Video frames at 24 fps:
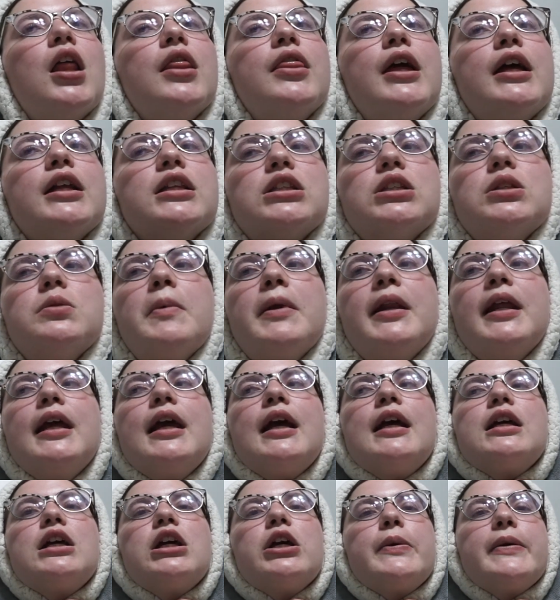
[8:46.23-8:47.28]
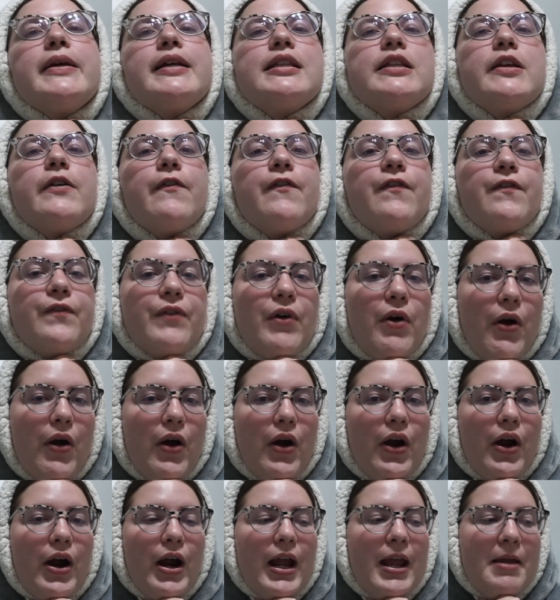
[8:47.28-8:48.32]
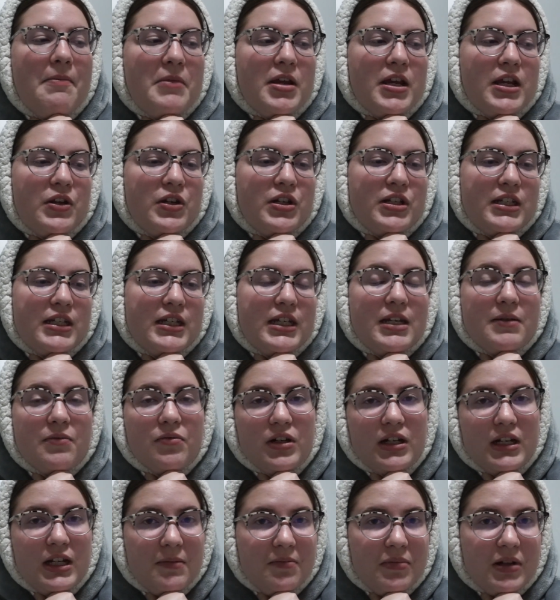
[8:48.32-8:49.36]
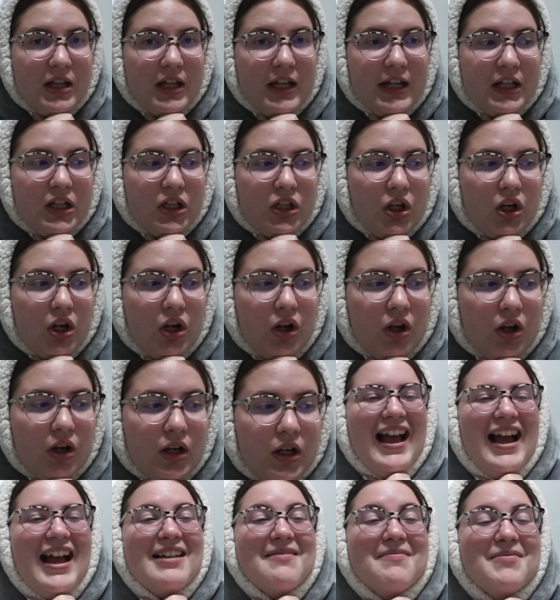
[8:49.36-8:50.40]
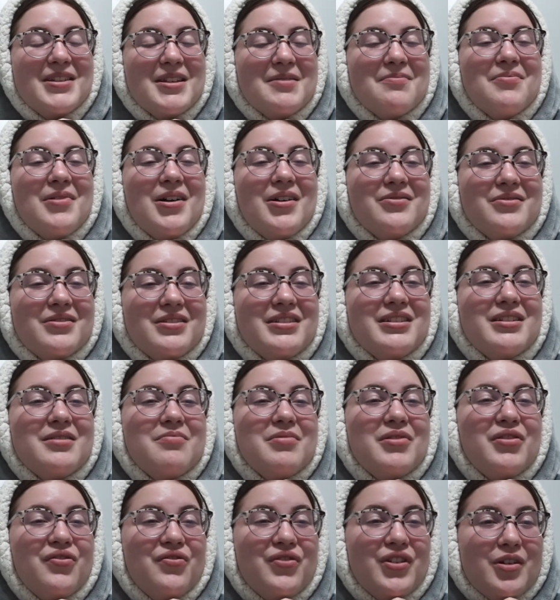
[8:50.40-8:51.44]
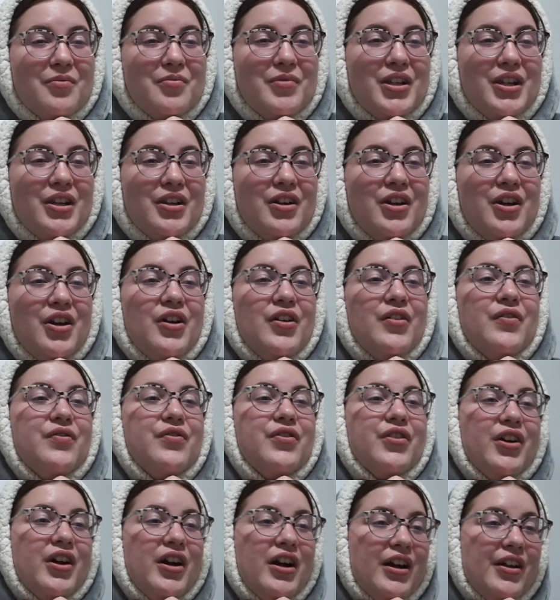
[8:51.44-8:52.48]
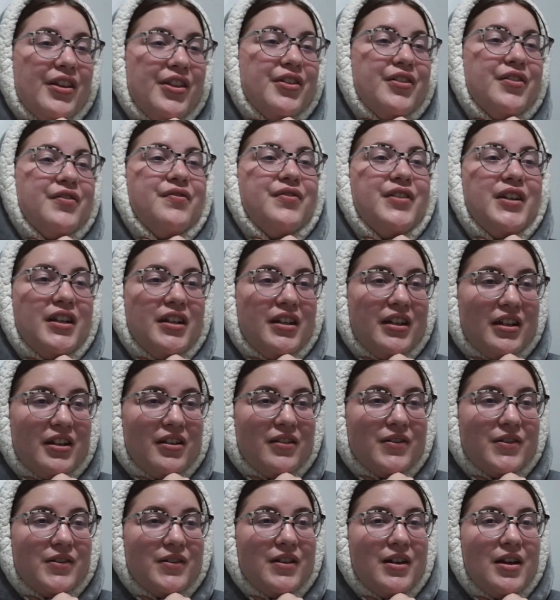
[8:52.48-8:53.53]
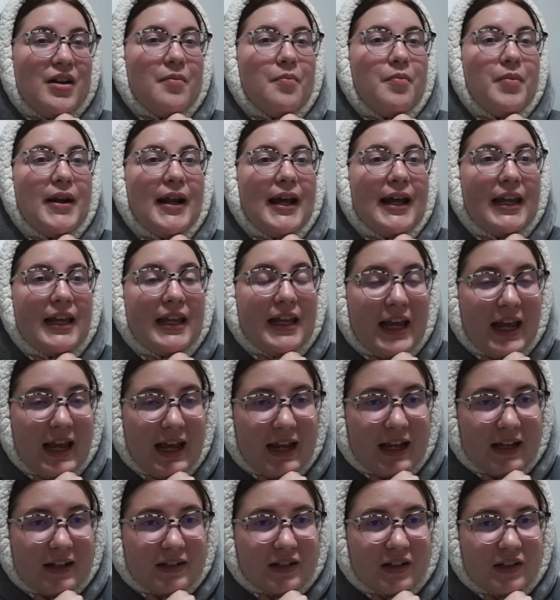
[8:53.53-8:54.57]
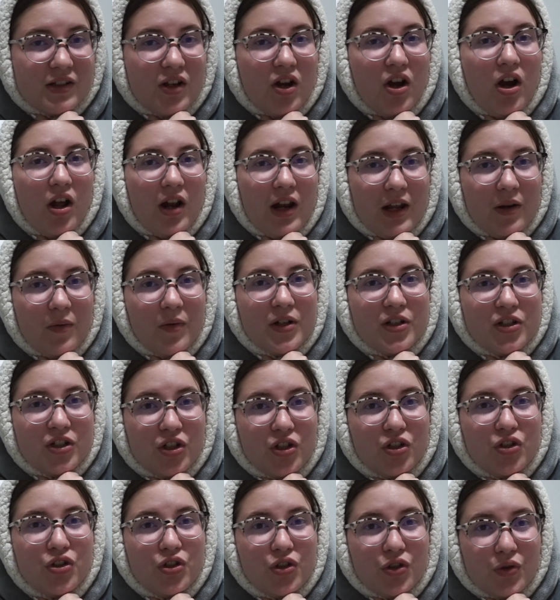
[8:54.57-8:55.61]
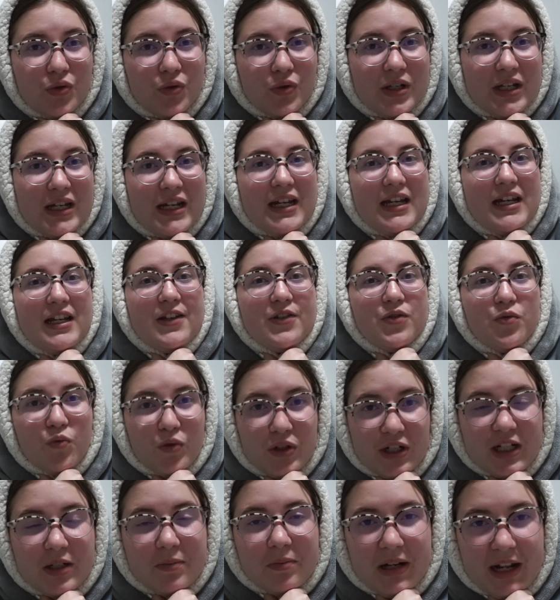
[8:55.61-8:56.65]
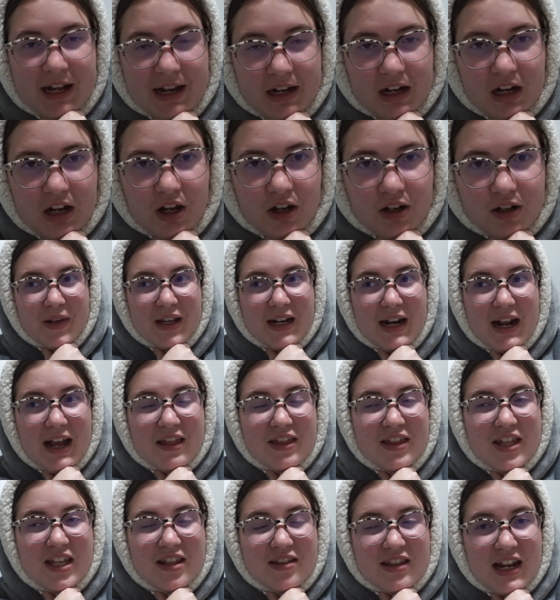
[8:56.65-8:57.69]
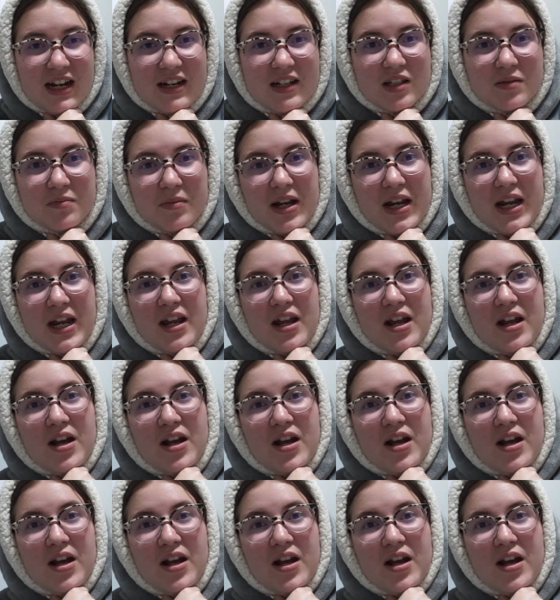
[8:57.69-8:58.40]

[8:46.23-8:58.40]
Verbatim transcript: that's what I got going so far. I'm going to keep reading play along. I'm supposed to be filming for other videos, but I can't because all I want to do is read play along. But I think that is my